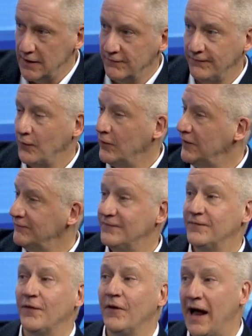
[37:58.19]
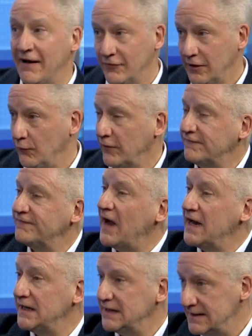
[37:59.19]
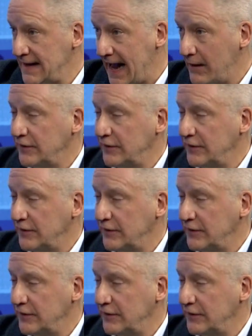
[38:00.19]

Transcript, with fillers: for forever, and we're fighting that.